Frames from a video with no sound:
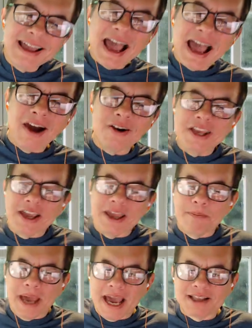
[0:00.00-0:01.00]
How do you
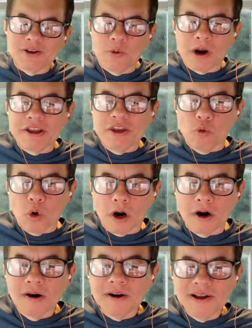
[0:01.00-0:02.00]
get back to where you
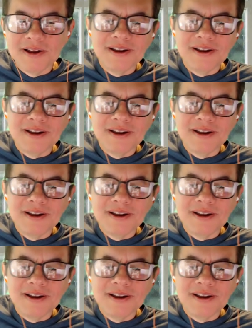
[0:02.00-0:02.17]
were?